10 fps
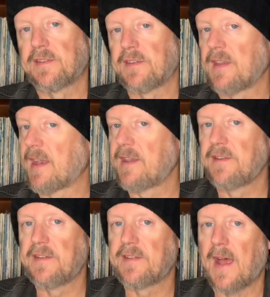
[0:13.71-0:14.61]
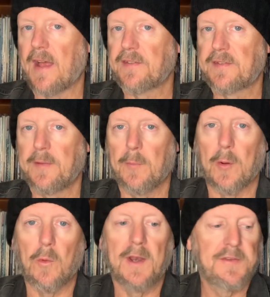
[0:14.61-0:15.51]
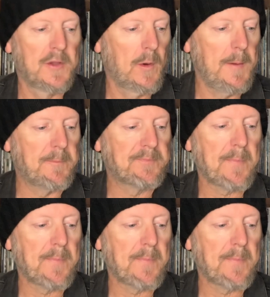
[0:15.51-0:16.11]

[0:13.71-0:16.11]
it's not an easy task, but we're going to do it.